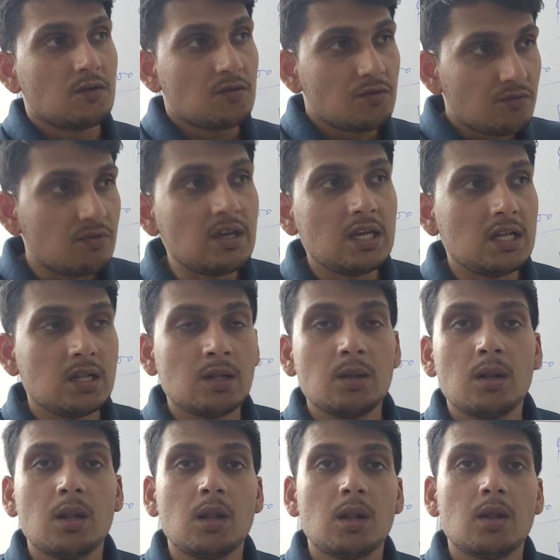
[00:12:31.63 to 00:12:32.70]
feel
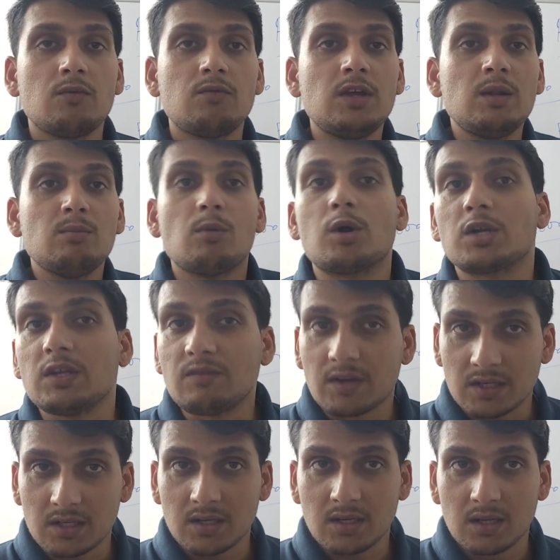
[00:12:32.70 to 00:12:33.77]

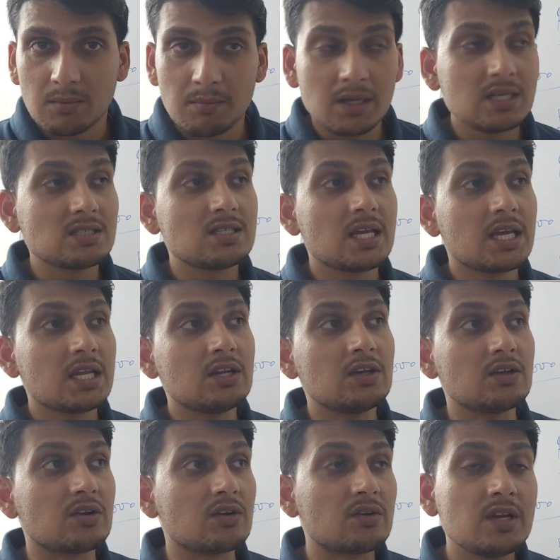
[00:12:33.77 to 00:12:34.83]
motivated, because they
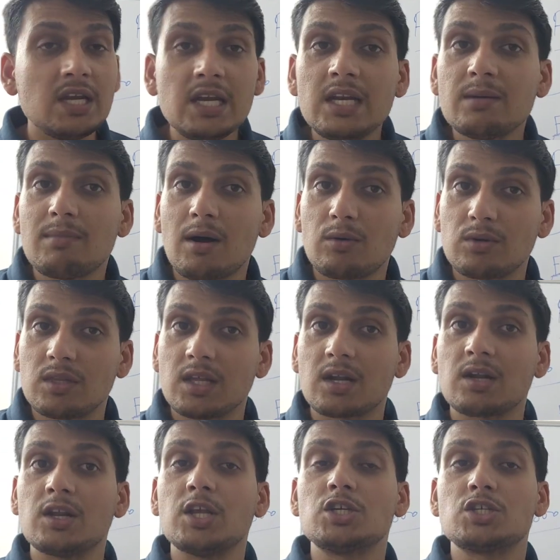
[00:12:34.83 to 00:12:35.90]
can read about their
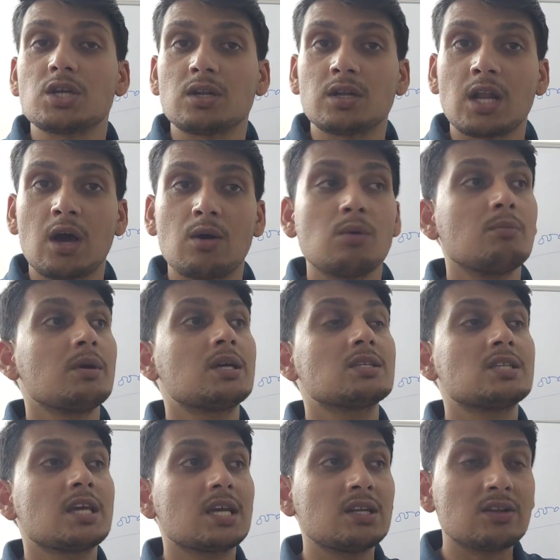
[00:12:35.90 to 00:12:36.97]
nation now, because
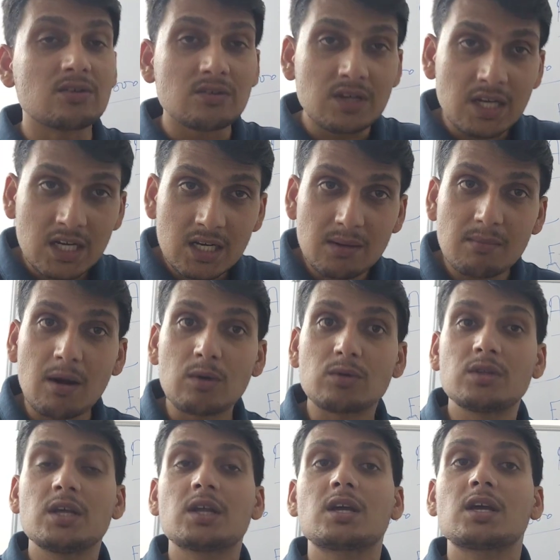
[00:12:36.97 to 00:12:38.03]
they can read
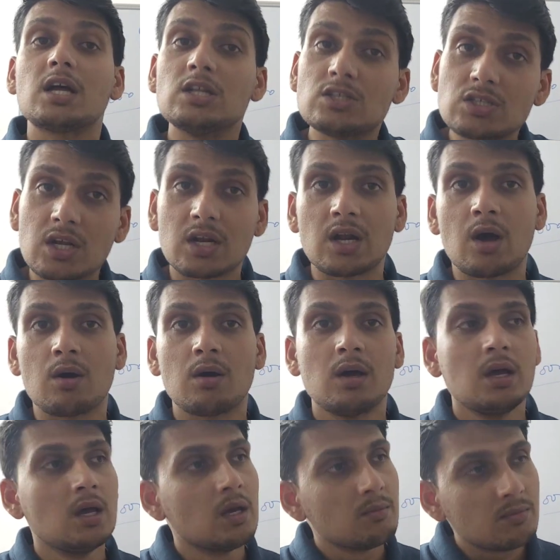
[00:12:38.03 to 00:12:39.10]
about their culture now.
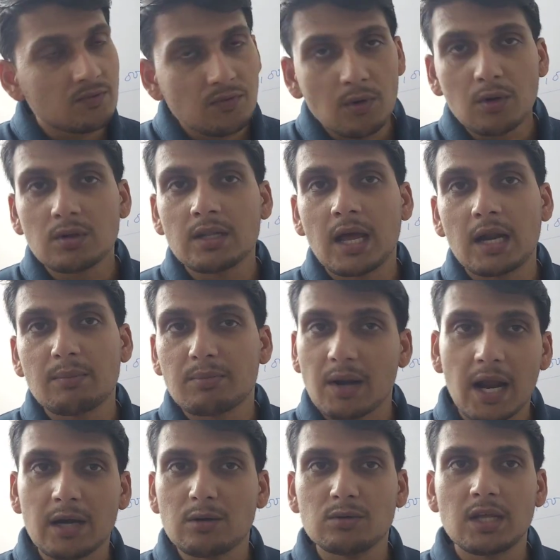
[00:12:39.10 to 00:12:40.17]
Before that,
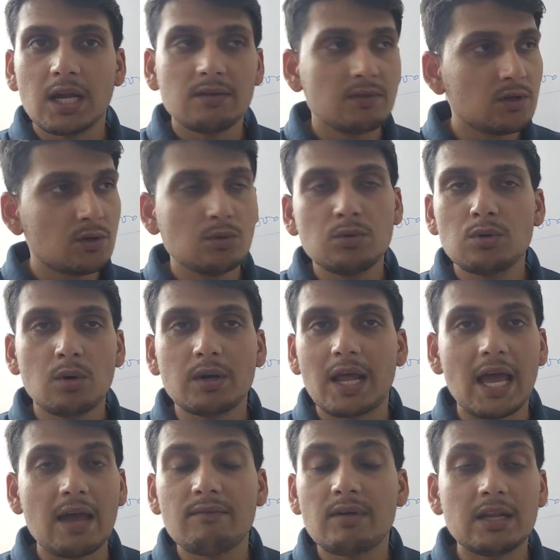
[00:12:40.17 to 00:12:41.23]
prior to that, we do not
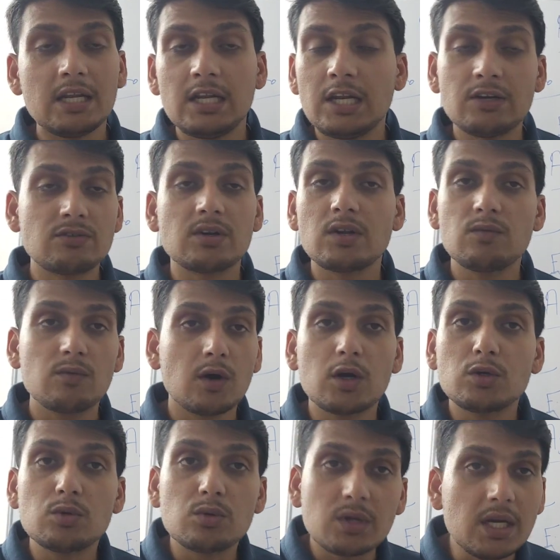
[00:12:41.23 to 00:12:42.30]
have any literary
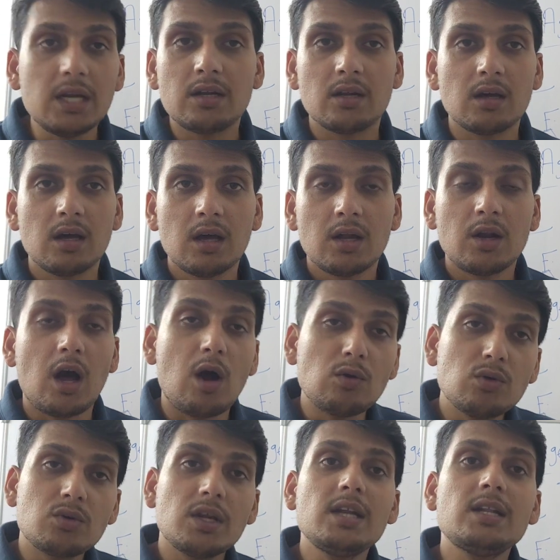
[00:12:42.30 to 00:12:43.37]
work to read. Now, how
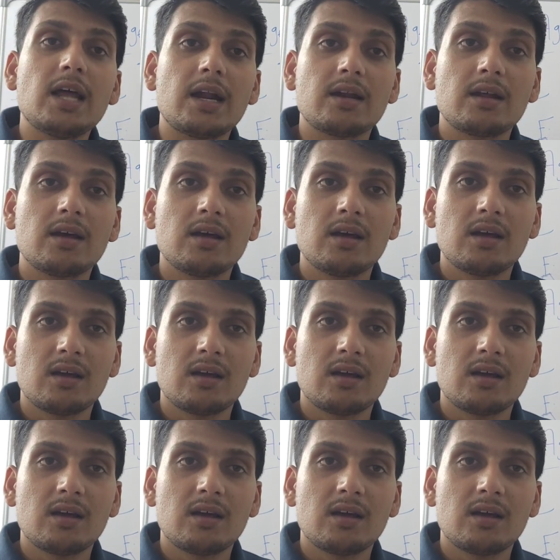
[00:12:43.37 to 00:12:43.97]
to read that?